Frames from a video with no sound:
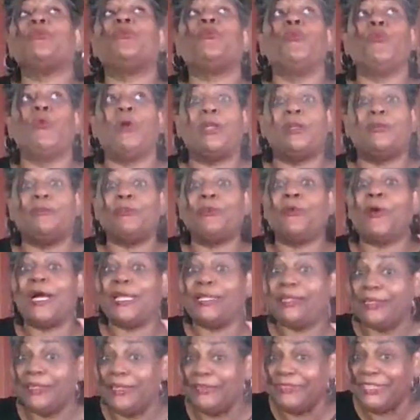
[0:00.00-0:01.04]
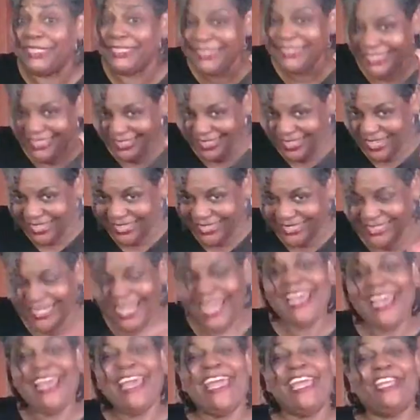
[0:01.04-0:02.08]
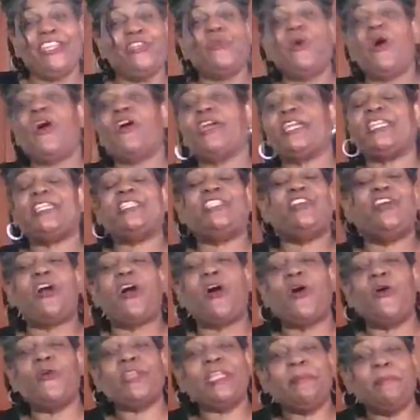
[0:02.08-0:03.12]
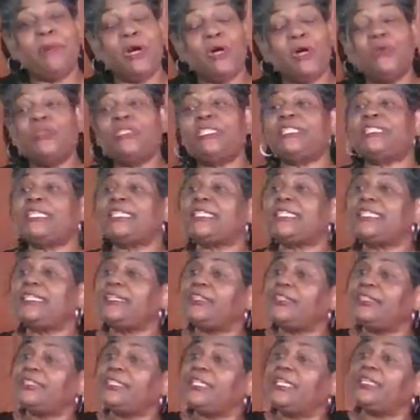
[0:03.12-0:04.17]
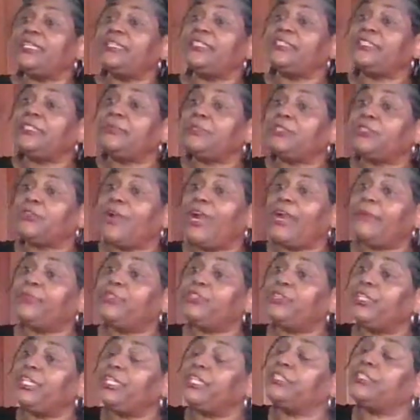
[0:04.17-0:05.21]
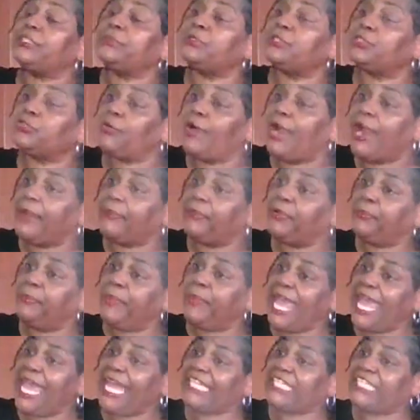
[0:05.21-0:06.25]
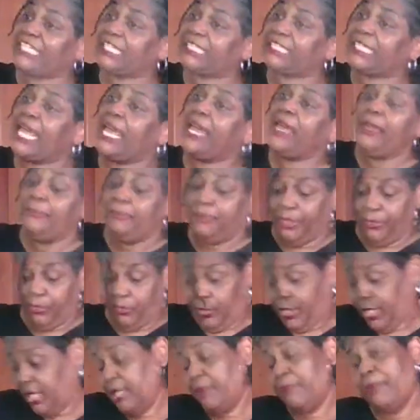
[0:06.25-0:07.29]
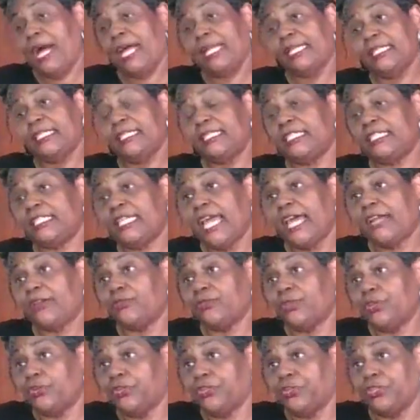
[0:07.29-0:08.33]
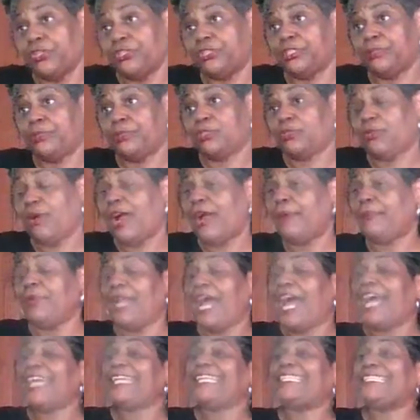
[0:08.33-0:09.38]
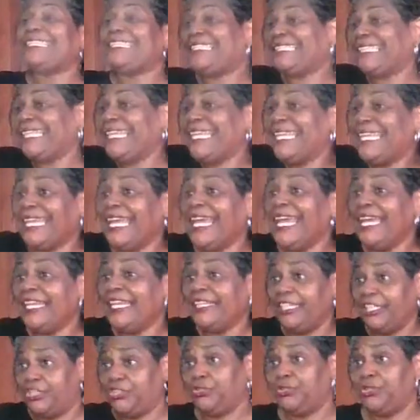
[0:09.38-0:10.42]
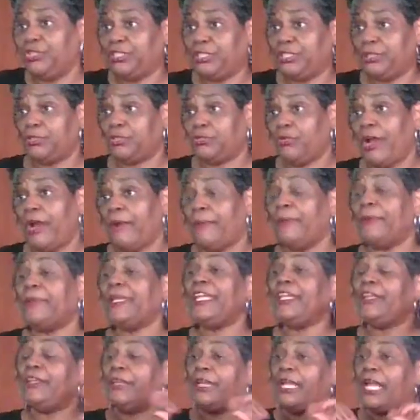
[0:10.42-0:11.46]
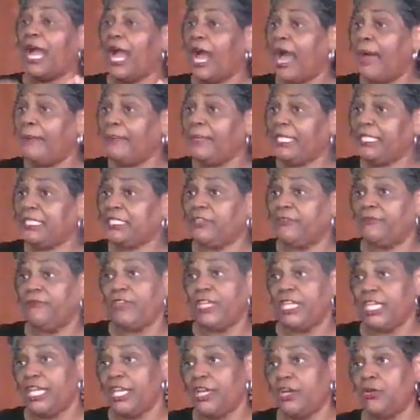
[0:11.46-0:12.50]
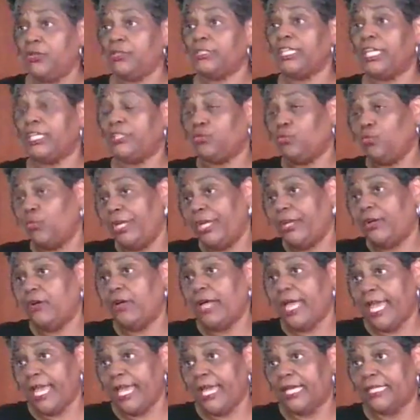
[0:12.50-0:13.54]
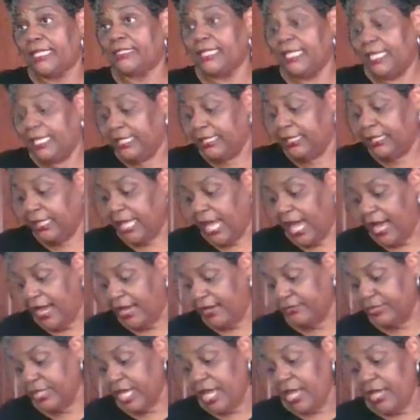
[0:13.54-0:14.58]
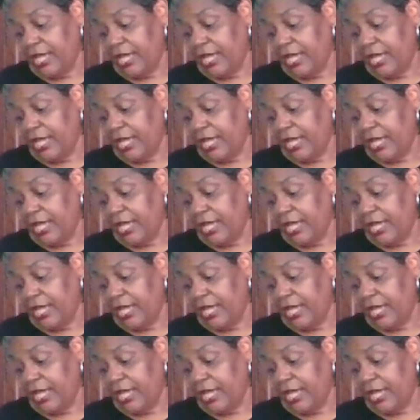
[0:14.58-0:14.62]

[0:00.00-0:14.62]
wonderful. I love it. Yes, and you all get your own emojis. That's another thing. The subscribers, you get subscriber badges. Anybody in the chat will know you're a subscriber, and I can see that you're a subscriber in the comments of videos as well as live.